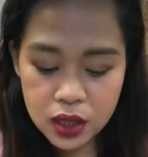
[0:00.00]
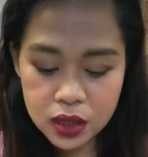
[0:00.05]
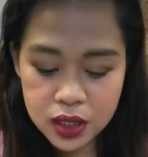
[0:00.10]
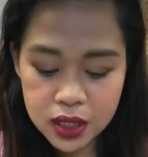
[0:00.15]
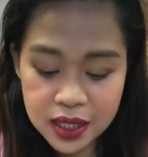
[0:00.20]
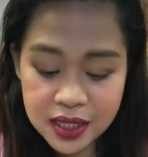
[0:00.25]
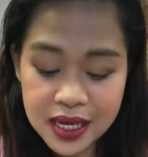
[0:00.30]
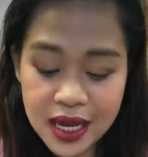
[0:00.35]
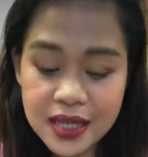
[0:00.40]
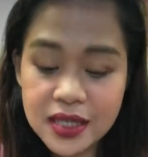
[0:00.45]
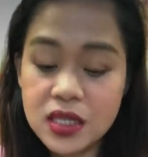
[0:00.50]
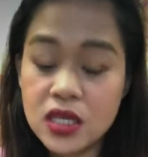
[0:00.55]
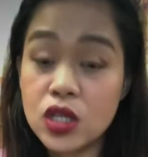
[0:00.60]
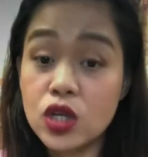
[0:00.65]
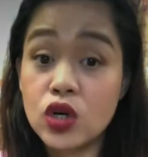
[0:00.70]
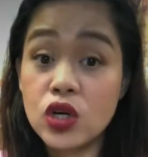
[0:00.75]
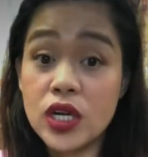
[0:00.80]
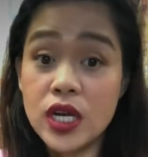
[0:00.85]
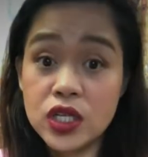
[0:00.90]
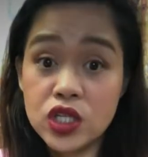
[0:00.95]
Sa
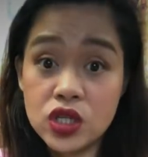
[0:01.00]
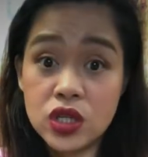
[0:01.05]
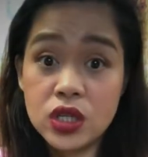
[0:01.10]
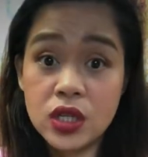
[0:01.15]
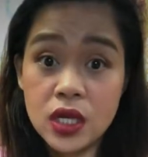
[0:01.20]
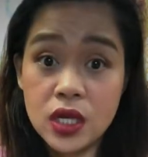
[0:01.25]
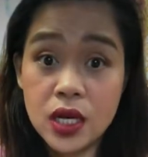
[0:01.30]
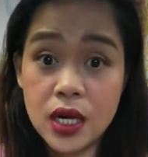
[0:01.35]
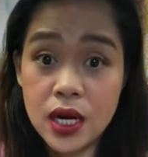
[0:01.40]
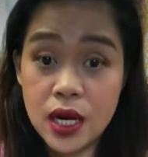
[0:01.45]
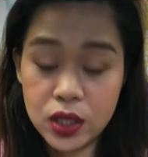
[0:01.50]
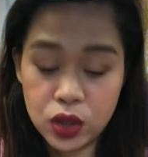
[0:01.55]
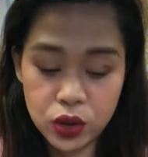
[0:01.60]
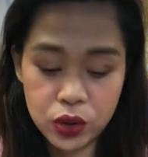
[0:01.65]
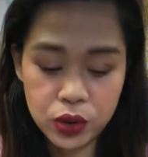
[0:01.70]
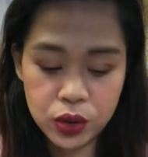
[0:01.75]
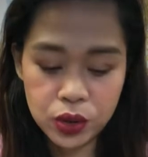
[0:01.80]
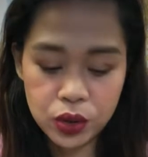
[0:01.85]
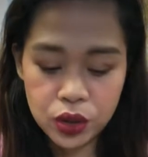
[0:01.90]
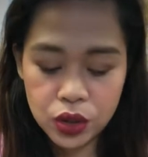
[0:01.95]
Sunset Collection din nila
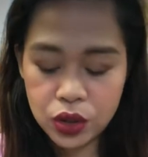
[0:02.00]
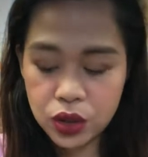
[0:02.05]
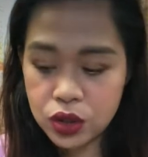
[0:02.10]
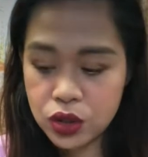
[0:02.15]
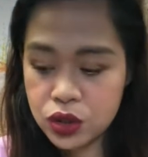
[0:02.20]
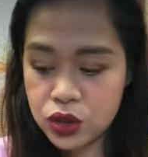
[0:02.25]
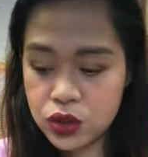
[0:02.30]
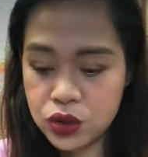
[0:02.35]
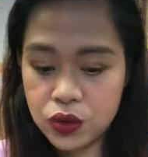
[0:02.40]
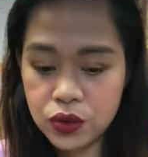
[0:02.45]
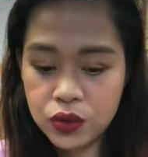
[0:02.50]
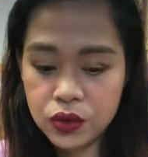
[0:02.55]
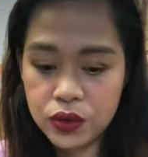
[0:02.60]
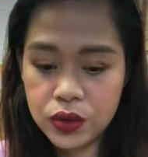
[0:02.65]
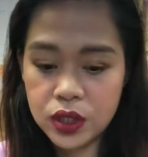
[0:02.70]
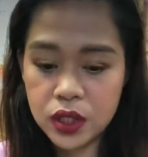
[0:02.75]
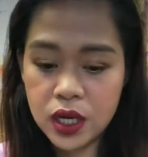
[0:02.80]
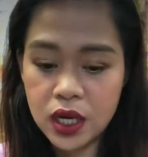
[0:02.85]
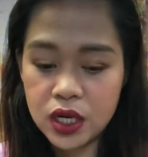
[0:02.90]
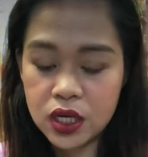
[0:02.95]
to. So
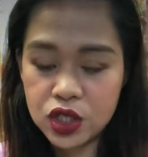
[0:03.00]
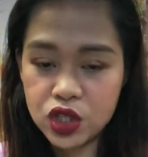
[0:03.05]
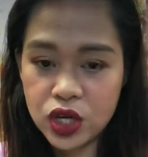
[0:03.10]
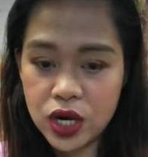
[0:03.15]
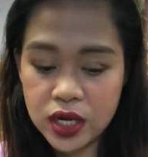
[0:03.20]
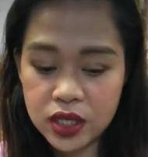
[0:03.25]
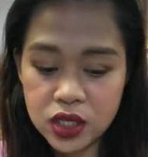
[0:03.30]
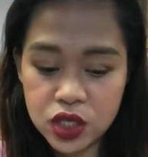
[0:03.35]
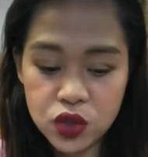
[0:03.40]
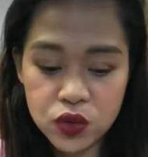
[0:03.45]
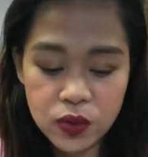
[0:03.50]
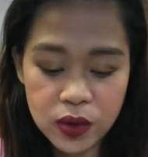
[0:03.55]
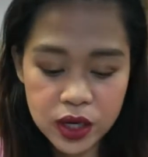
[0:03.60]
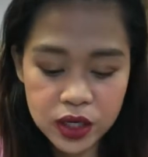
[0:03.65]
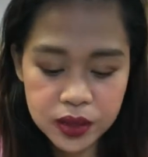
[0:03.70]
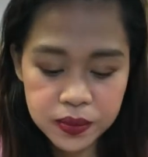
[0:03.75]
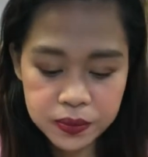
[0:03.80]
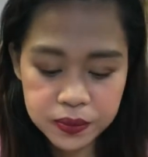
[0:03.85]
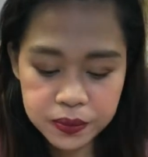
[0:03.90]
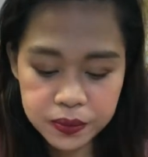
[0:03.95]
we're gonna try this
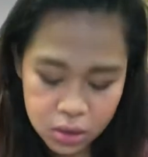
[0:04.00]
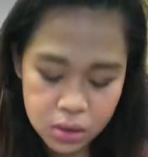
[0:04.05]
one.